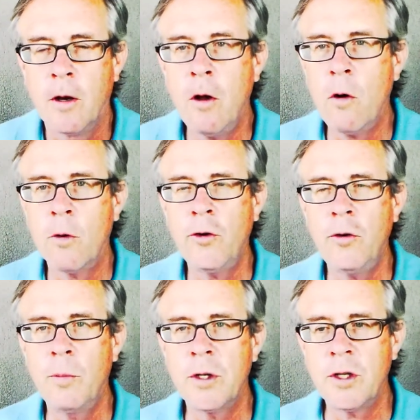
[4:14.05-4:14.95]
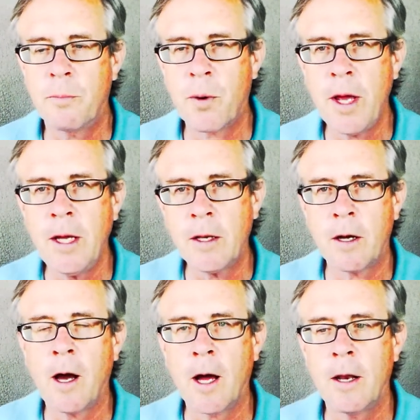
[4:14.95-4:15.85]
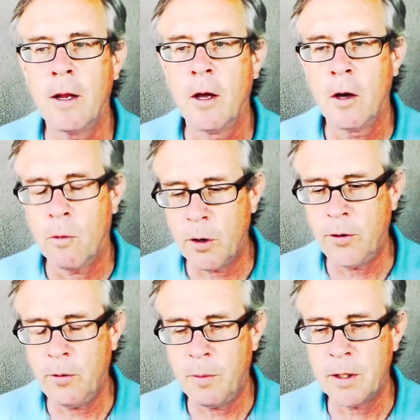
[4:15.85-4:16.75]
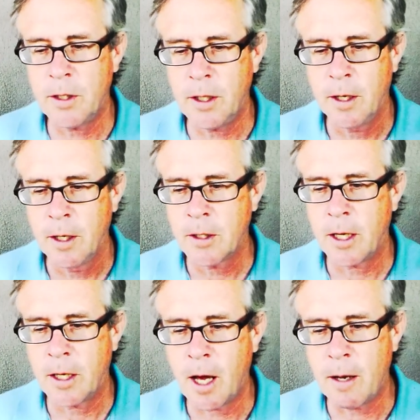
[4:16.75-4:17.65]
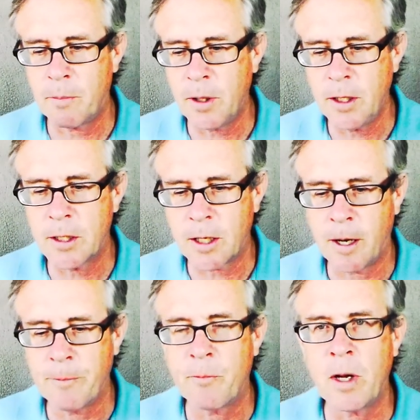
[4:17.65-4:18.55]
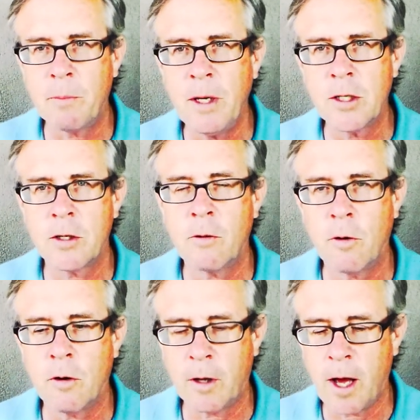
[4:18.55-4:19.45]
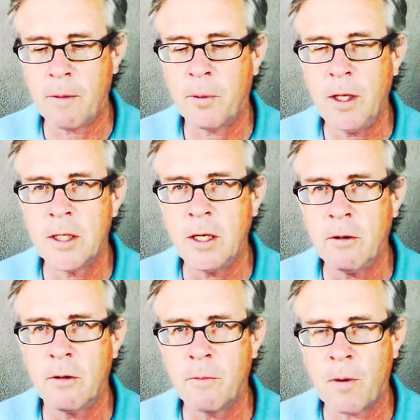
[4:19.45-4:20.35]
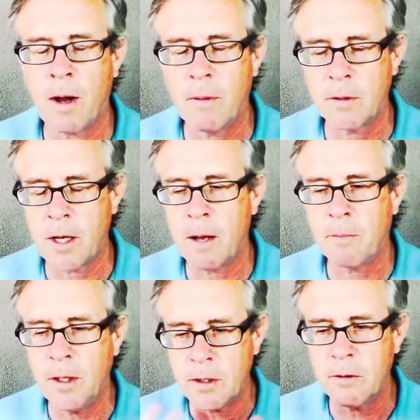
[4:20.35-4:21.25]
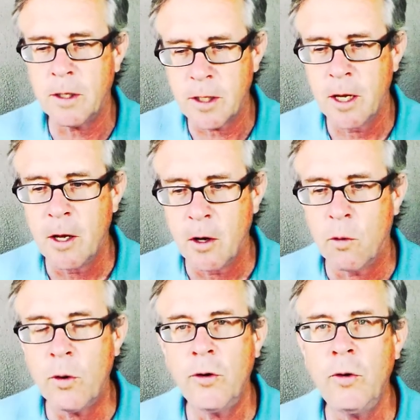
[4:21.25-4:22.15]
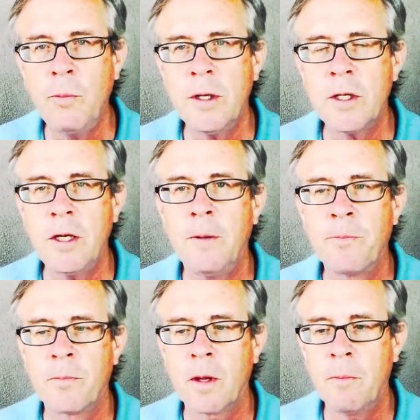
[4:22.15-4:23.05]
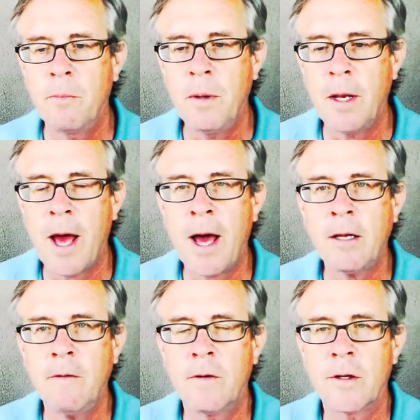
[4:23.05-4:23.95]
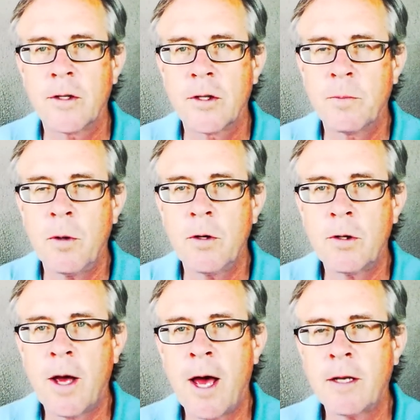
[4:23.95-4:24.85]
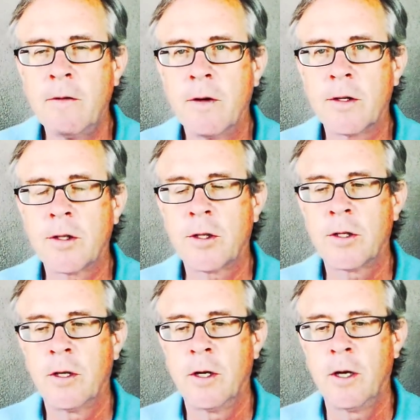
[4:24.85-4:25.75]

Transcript: No, we're too busy praying to God. We're too busy saying, God, please um, bring peace to the world. God, please heal the problems. God, please do this. We're too busy being activists, spiritual activists.